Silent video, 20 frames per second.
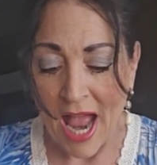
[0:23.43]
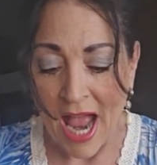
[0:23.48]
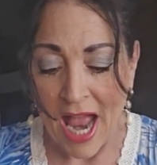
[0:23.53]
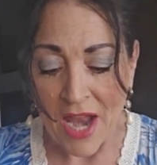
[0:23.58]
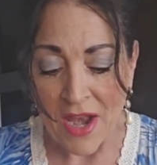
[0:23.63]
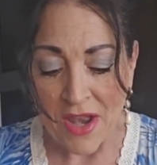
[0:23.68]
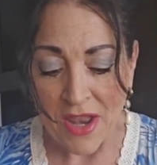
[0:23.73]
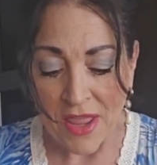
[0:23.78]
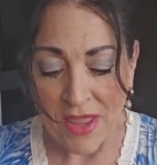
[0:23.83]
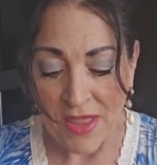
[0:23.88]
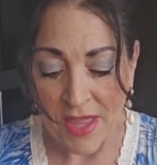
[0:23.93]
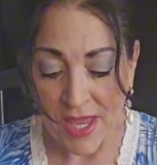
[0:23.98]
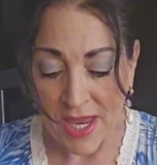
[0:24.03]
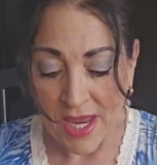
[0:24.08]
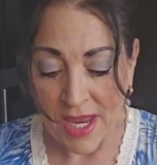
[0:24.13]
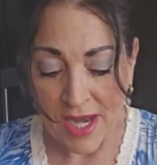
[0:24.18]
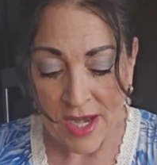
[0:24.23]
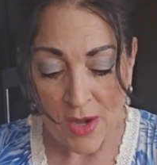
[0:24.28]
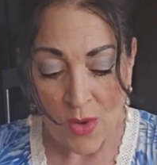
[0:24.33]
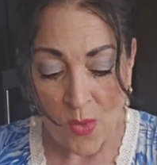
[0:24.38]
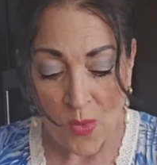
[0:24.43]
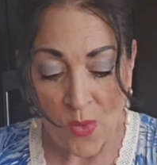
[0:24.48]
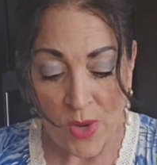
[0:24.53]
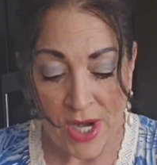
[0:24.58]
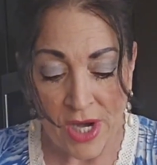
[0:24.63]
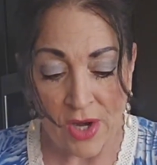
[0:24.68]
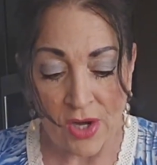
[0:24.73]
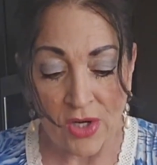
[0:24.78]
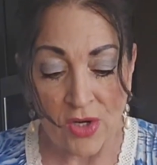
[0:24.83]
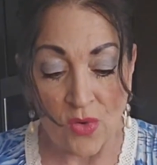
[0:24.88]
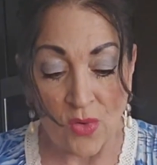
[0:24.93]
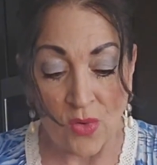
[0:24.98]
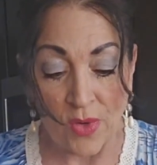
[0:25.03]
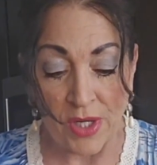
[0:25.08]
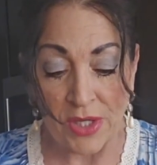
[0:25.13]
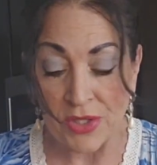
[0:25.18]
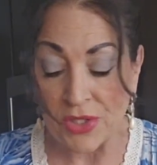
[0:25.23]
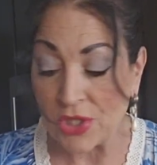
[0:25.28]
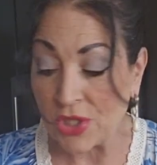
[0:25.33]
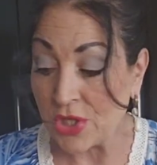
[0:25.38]
And then we are
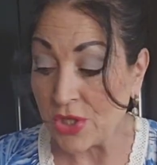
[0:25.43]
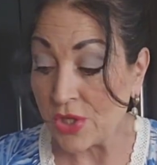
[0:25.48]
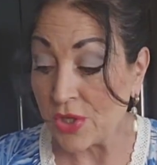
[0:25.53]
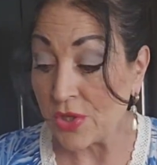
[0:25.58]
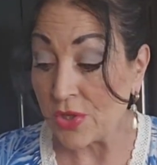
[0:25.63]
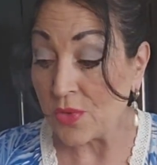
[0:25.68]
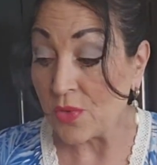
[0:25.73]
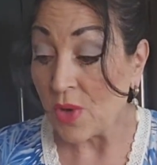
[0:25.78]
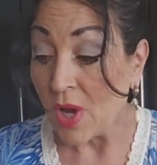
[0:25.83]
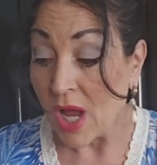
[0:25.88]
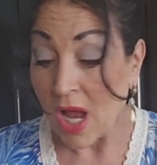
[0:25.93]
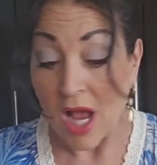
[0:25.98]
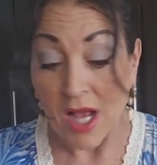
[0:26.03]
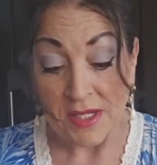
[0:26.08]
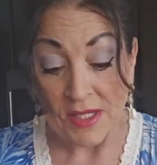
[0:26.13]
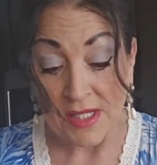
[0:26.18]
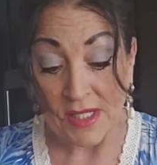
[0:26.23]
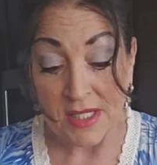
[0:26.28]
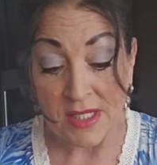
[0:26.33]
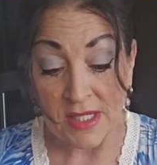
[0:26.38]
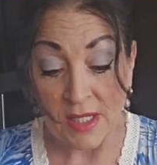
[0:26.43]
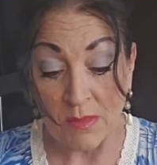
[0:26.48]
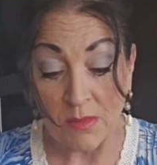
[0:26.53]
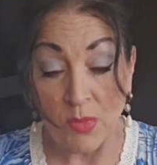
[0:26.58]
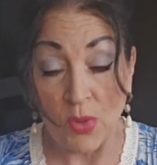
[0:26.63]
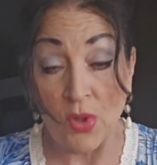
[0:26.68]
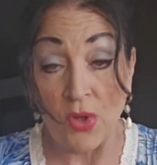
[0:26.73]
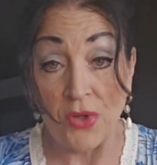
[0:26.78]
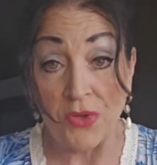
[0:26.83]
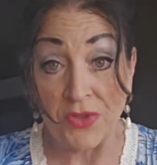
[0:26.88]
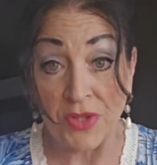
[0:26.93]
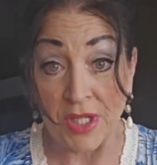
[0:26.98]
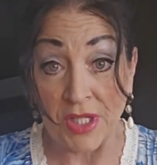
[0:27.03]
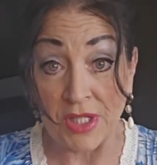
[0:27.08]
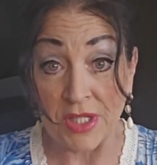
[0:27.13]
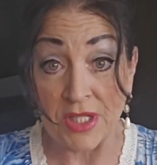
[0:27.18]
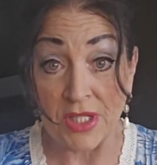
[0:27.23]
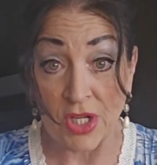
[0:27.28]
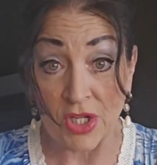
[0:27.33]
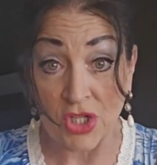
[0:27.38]
going to assemble
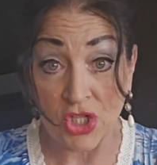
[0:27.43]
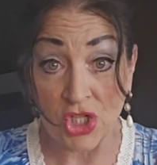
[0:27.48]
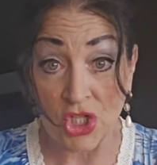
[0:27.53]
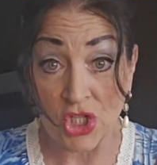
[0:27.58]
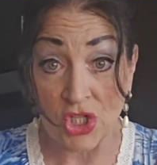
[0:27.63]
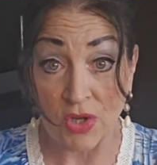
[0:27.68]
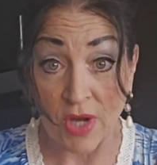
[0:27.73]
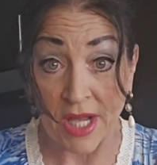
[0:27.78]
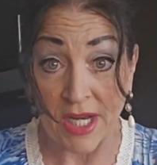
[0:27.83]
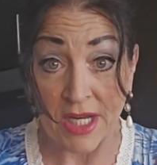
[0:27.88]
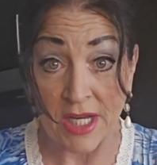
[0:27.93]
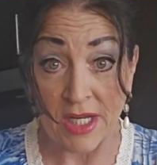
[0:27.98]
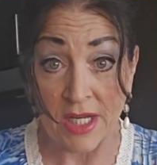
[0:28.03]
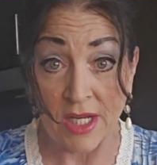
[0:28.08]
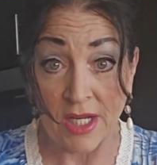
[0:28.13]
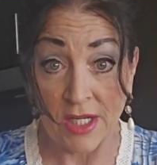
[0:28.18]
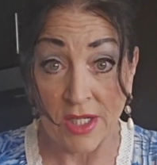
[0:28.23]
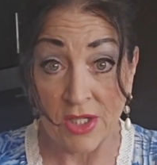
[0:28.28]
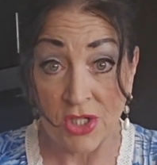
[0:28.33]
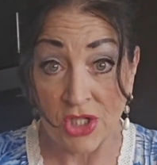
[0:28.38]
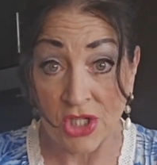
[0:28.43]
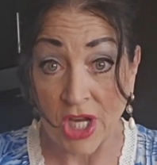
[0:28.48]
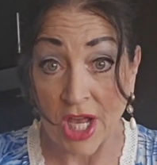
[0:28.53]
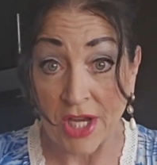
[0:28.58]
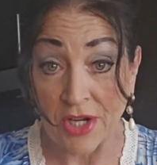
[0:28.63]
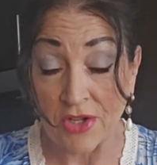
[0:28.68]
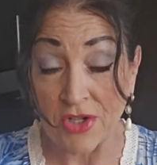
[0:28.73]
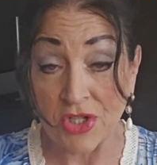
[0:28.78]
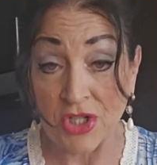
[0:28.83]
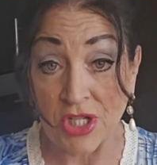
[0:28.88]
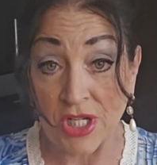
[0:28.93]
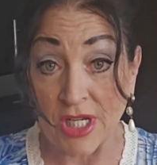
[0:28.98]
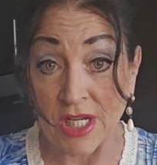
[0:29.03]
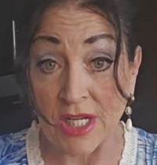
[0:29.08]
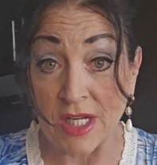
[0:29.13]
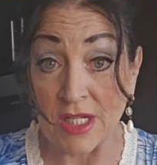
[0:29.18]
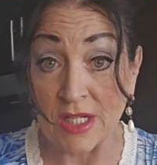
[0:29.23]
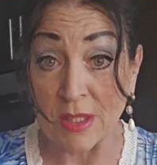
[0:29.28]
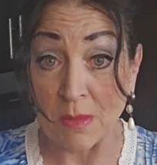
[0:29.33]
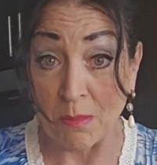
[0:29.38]
these shredded cheddar
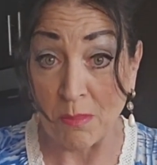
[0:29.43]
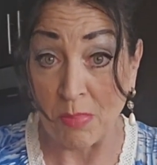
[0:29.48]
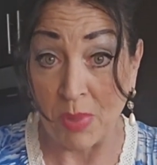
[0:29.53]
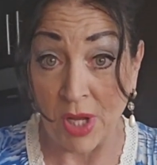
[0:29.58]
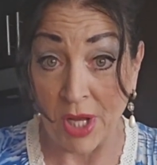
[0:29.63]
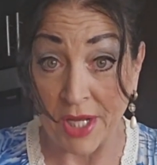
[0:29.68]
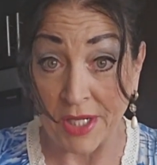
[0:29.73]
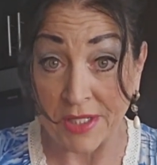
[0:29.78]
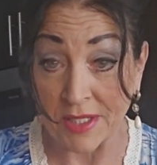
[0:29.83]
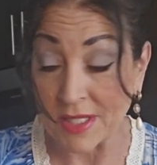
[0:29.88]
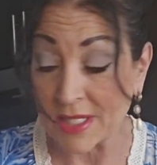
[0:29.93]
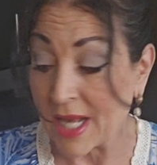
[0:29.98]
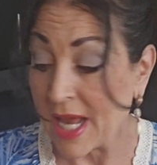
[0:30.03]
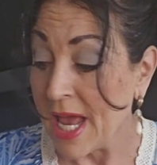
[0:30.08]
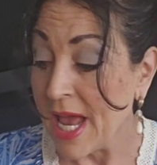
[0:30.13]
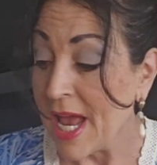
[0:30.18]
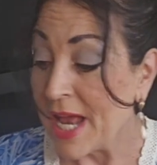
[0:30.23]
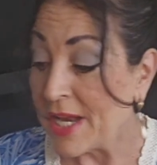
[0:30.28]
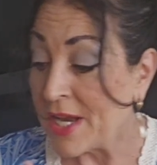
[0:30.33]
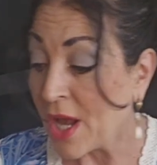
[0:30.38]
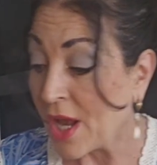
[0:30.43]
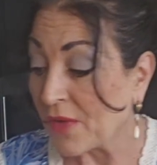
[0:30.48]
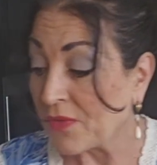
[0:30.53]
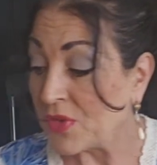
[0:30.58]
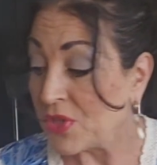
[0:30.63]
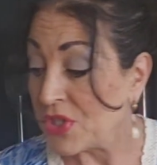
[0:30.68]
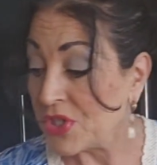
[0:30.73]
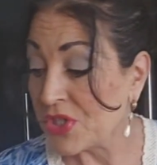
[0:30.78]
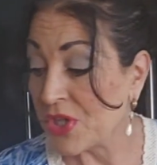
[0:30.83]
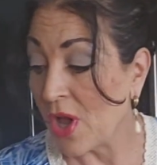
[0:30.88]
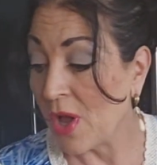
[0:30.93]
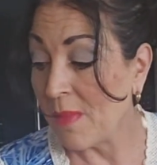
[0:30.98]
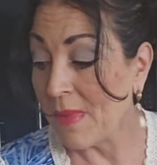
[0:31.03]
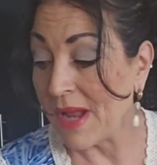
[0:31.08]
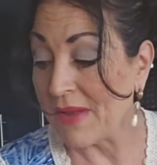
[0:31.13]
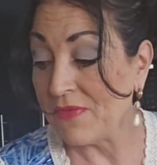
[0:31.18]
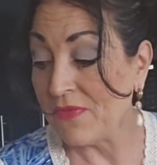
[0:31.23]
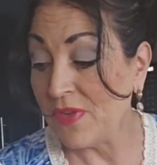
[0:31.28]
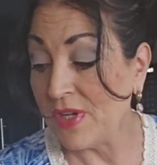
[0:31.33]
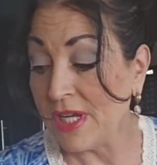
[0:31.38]
cheese buns. Now, if you saw
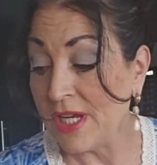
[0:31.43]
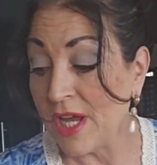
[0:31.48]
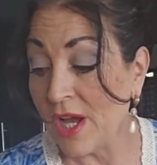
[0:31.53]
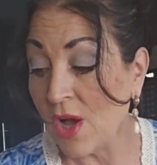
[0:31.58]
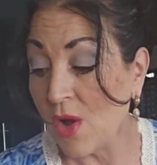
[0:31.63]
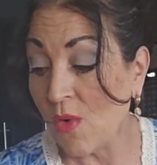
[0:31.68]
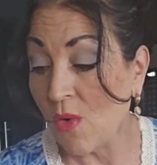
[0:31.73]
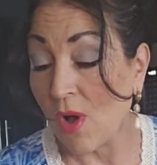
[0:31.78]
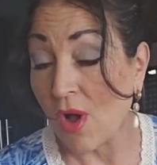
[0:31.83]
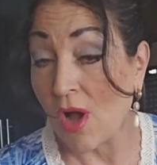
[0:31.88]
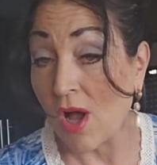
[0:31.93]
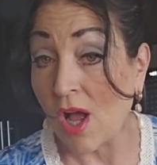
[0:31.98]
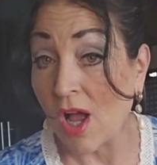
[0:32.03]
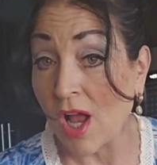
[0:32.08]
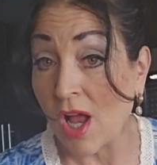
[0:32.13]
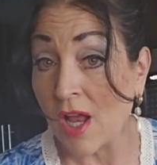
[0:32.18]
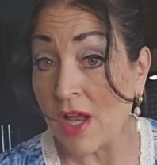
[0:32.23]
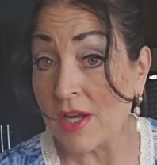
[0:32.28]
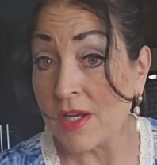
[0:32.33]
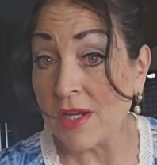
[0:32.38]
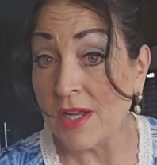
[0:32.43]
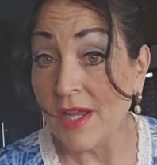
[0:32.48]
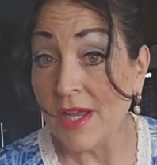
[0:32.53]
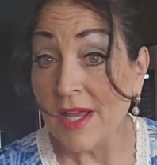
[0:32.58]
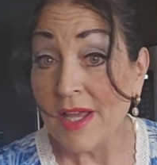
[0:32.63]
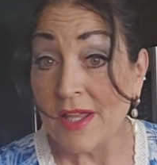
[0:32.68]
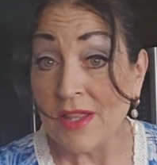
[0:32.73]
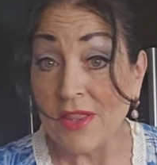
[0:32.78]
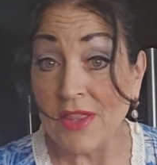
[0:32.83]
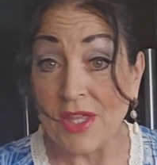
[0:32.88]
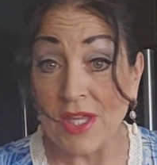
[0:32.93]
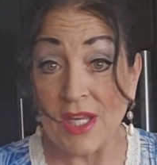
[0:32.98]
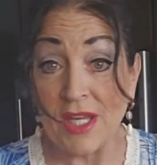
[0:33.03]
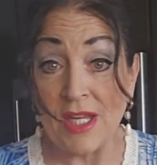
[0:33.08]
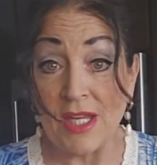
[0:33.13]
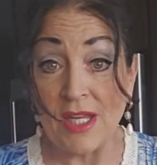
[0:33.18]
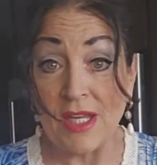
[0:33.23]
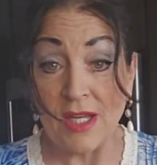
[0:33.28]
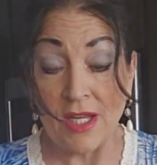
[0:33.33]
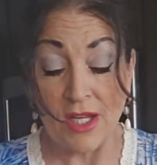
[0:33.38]
my video on
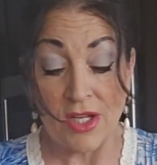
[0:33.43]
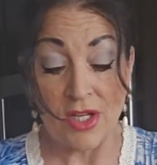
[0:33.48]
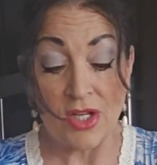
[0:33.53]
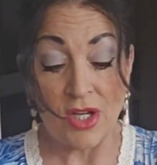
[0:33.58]
the